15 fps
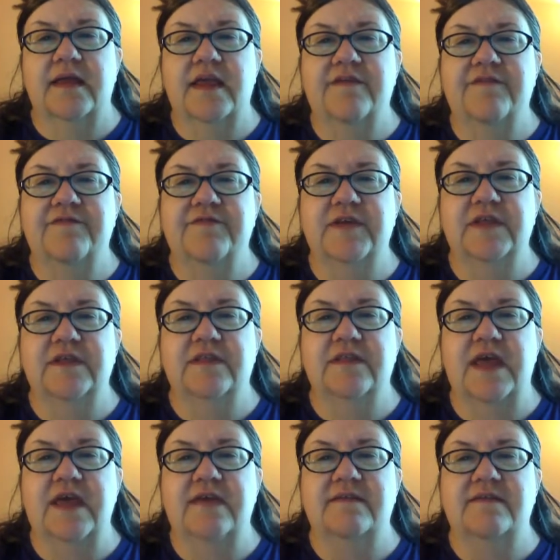if
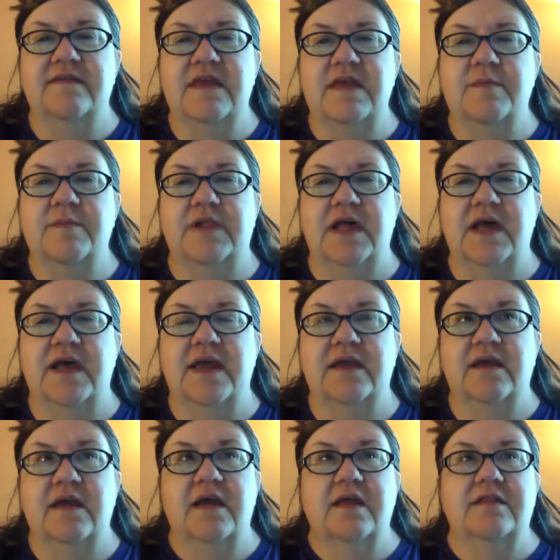they seem
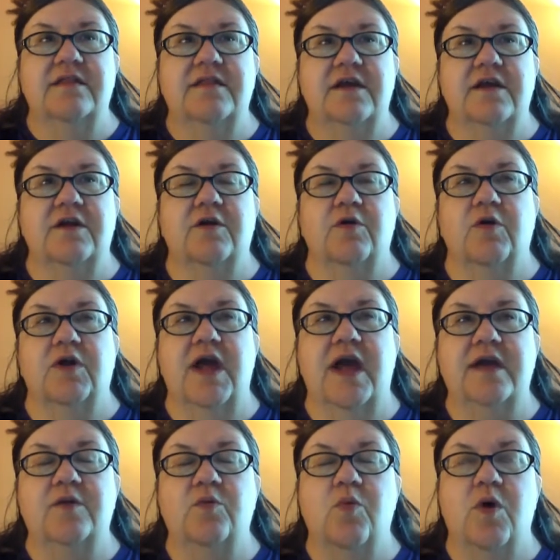like they're kind of